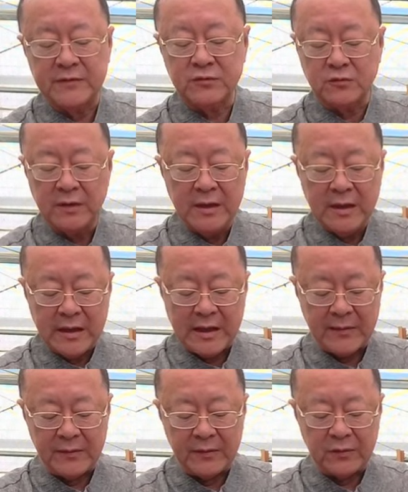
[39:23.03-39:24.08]
so
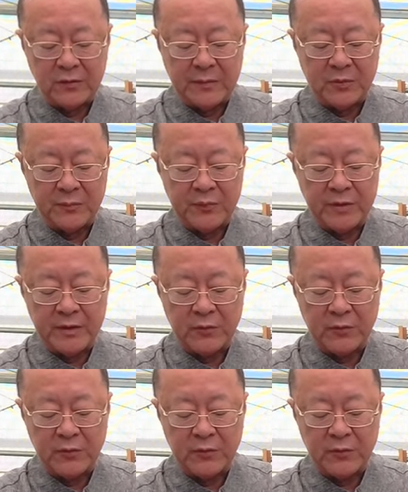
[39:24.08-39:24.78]
I know I'm going to put it